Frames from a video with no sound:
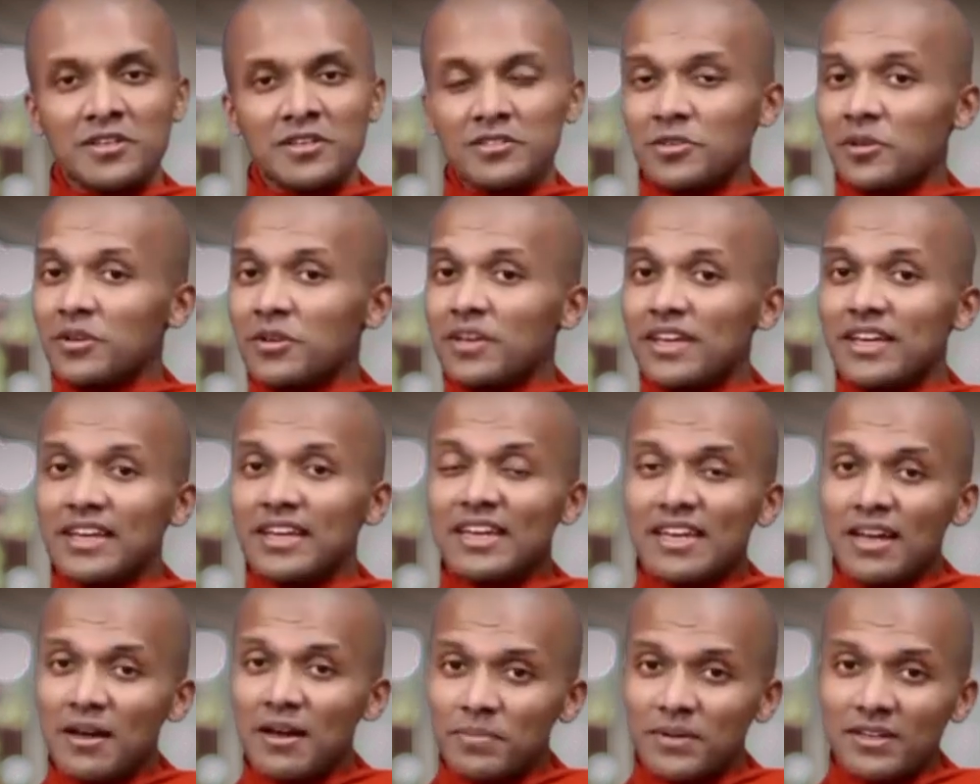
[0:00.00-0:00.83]
So
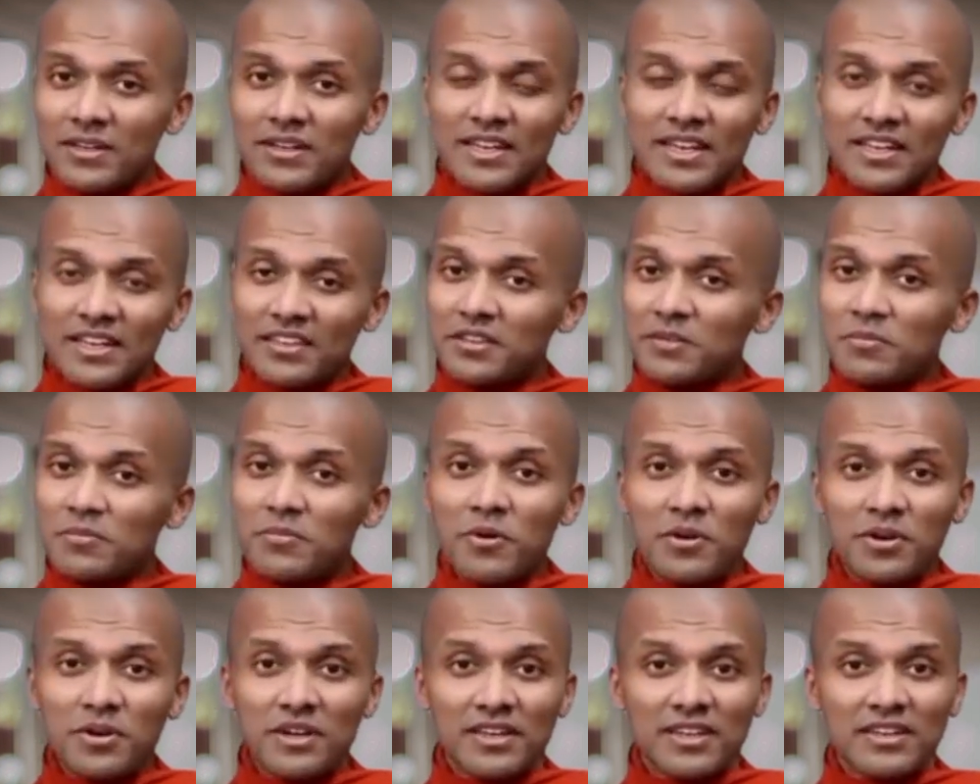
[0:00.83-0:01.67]
getting up early in the
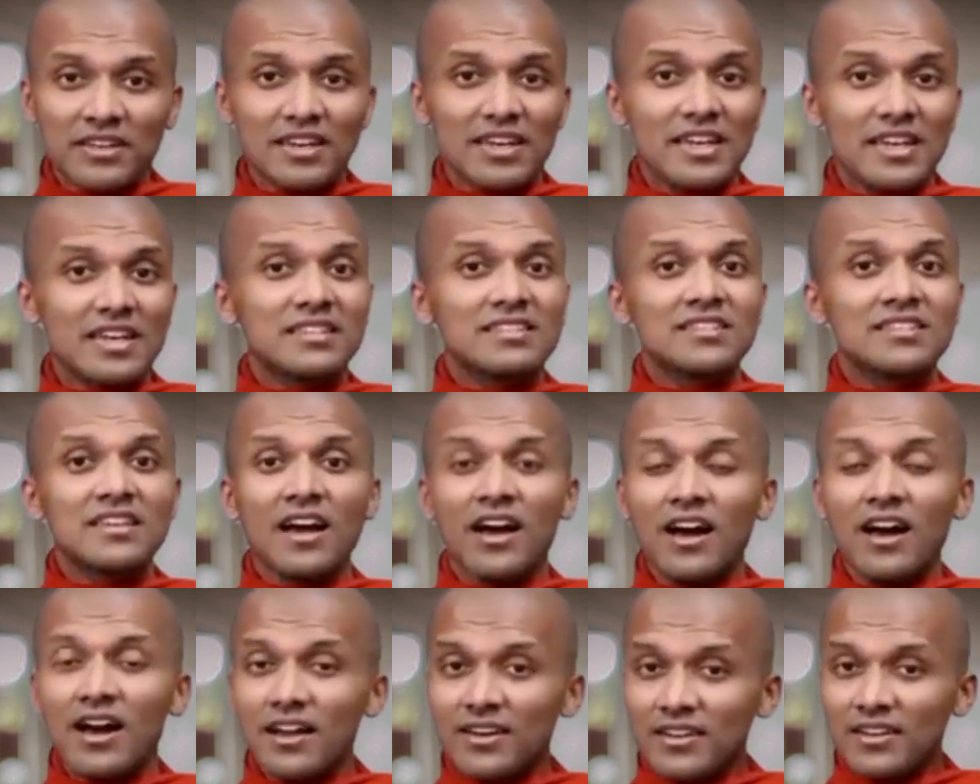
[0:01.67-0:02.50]
morning is
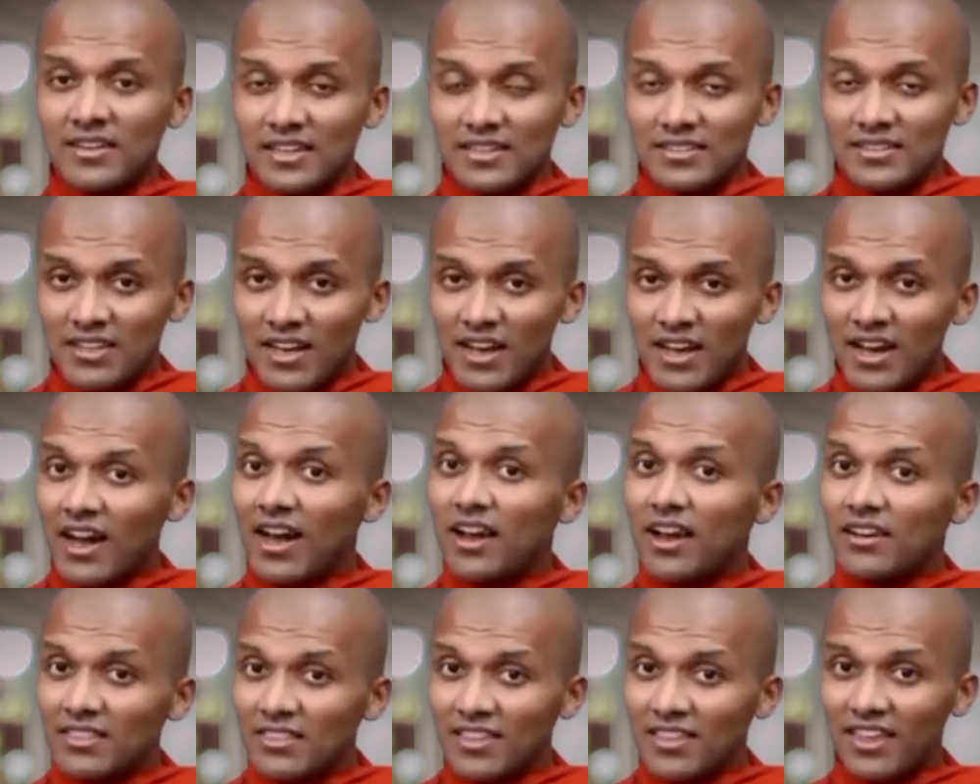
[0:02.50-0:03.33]
a
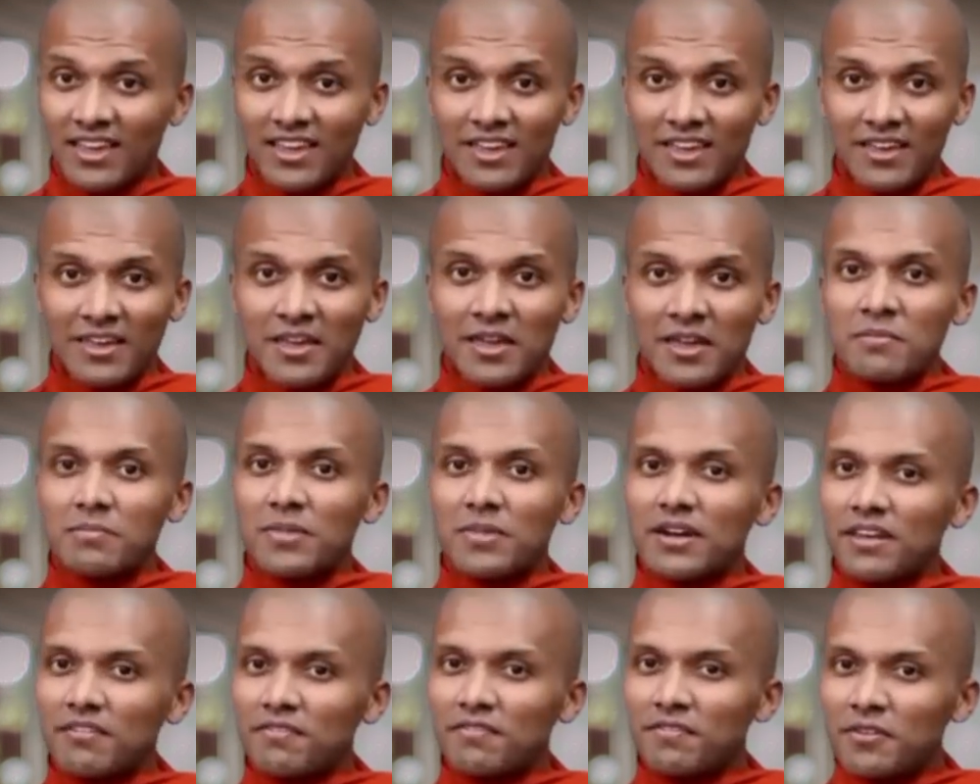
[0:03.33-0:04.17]
hard thing.
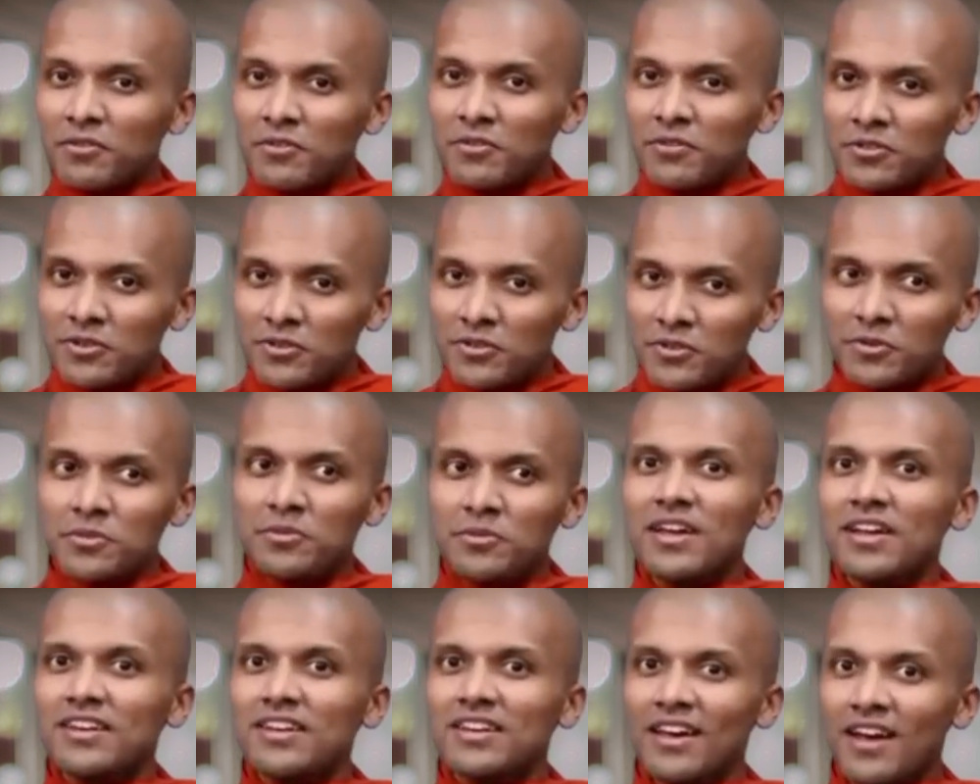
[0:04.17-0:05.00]
But if you
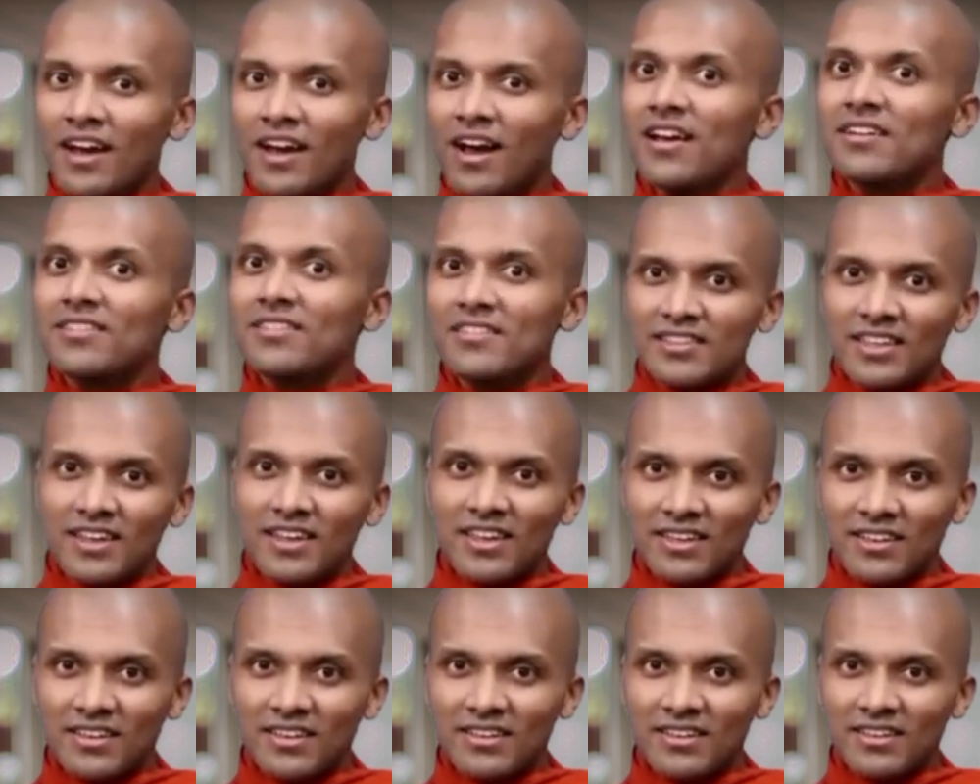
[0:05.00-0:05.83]
do that hard
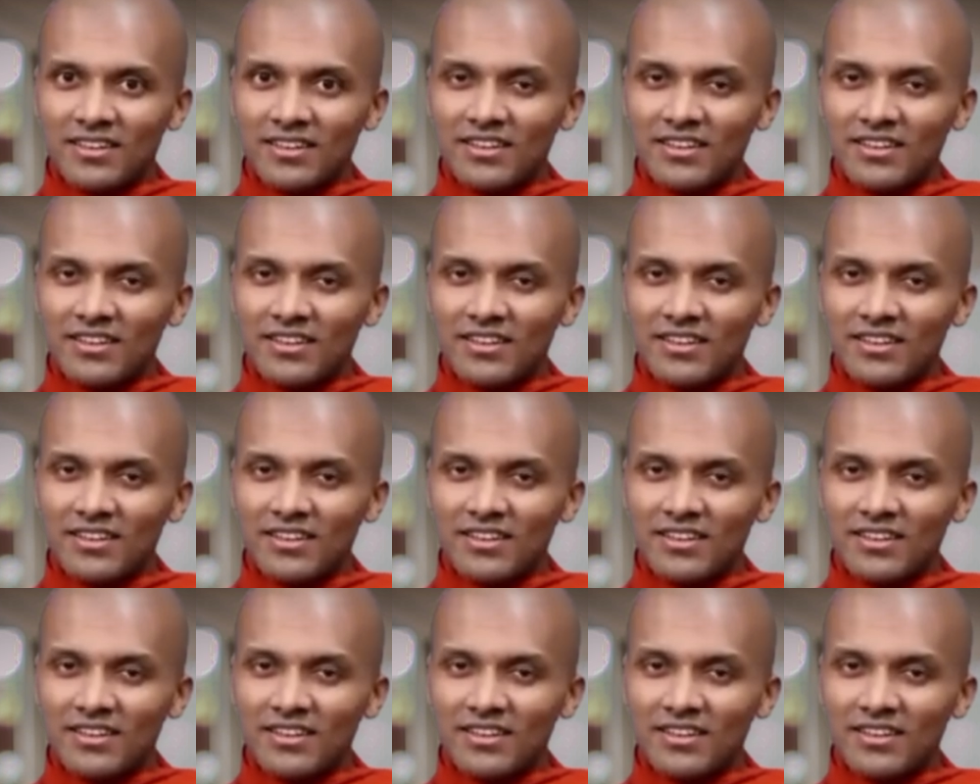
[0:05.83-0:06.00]
thing,